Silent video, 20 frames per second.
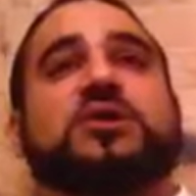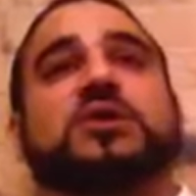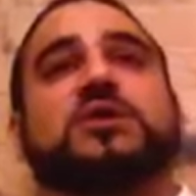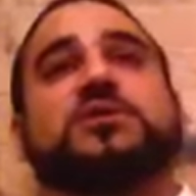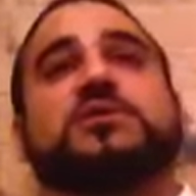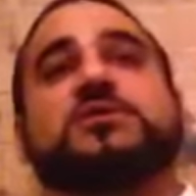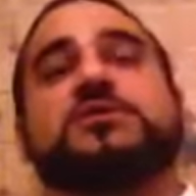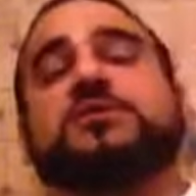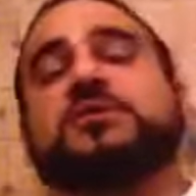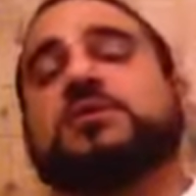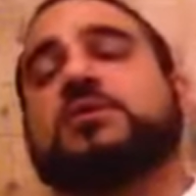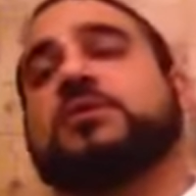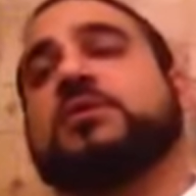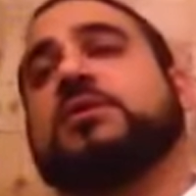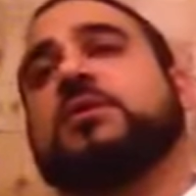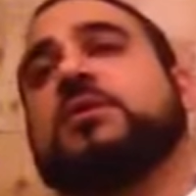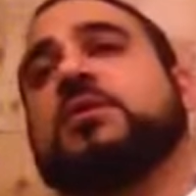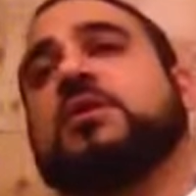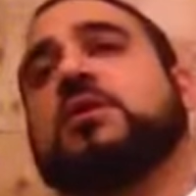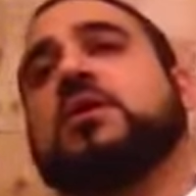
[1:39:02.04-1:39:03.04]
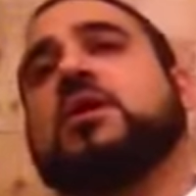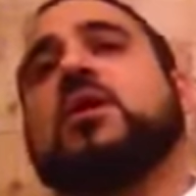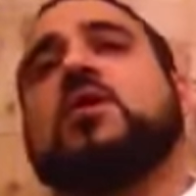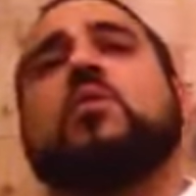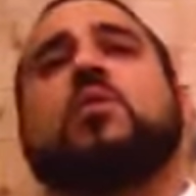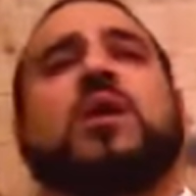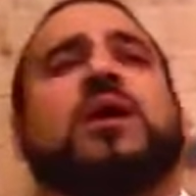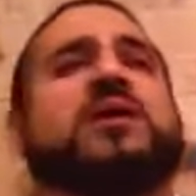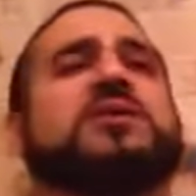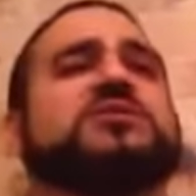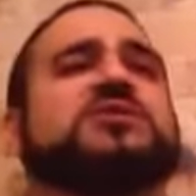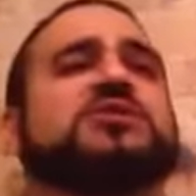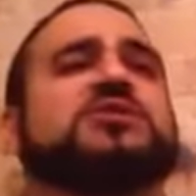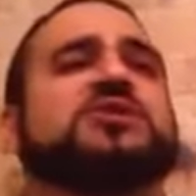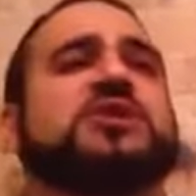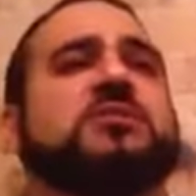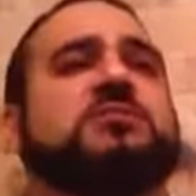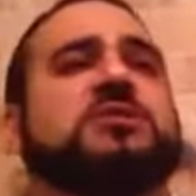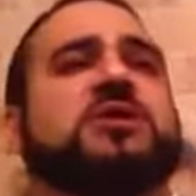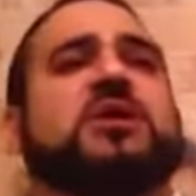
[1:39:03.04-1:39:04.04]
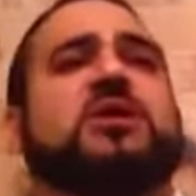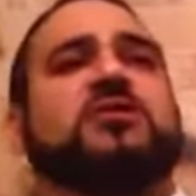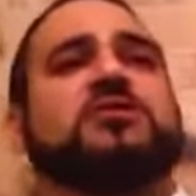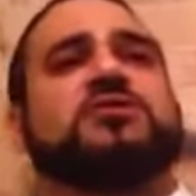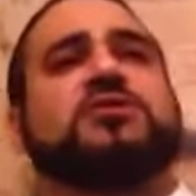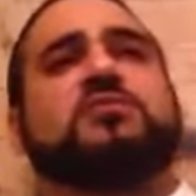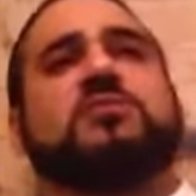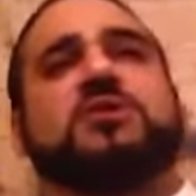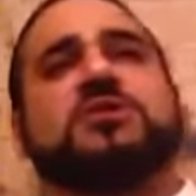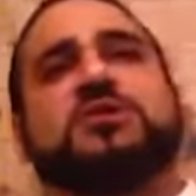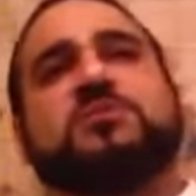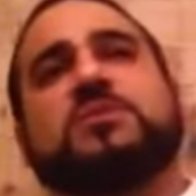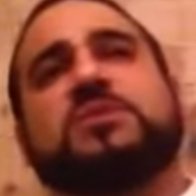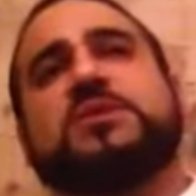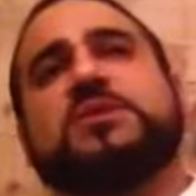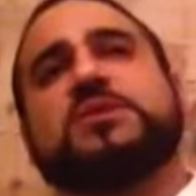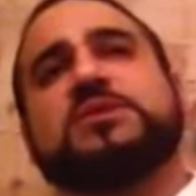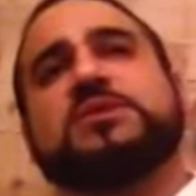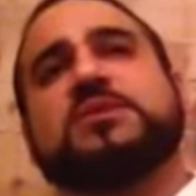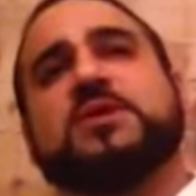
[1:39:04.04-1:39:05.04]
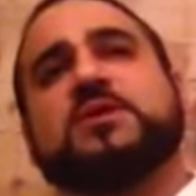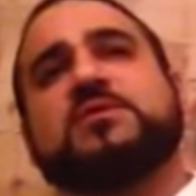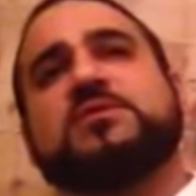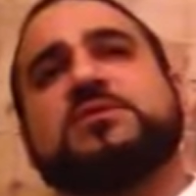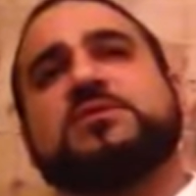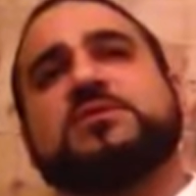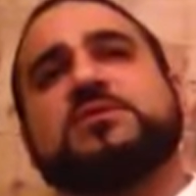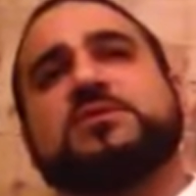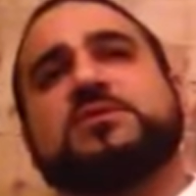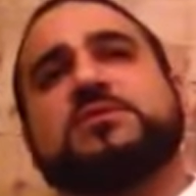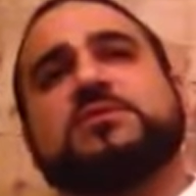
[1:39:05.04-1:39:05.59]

is, why does Hashem care so much about the stairs?